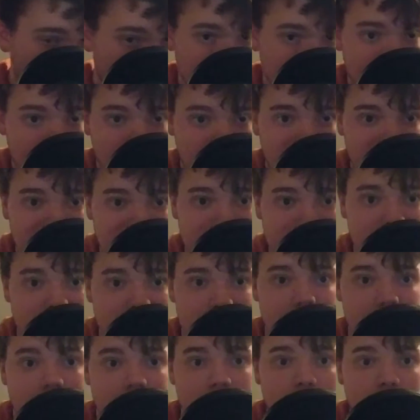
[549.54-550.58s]

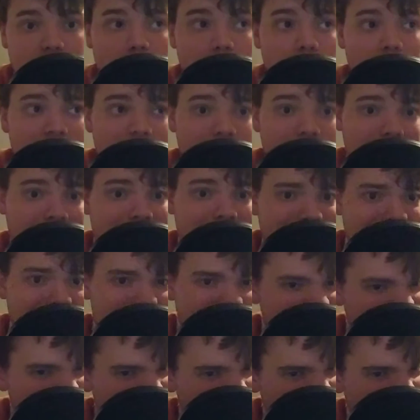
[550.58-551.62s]
but what it
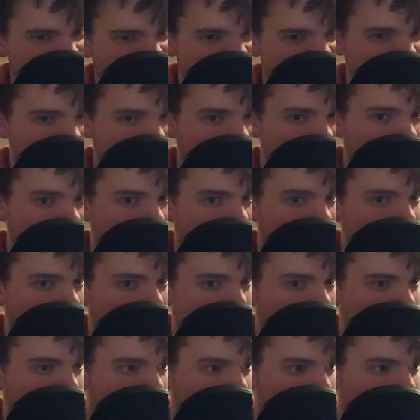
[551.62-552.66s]
lacks in
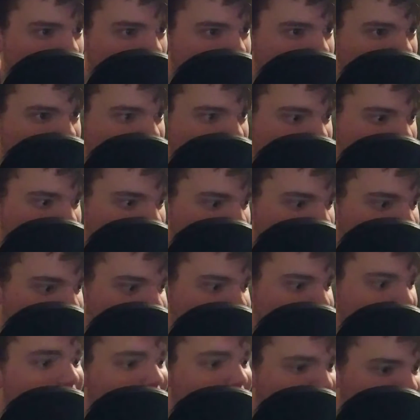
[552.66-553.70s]
the
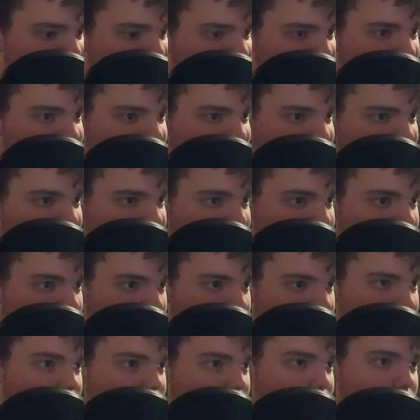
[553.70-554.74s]
effects
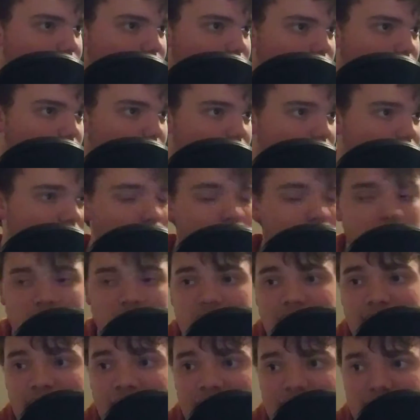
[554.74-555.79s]
and
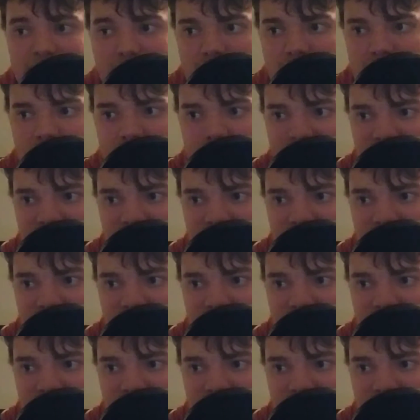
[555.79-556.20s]
whatnot, it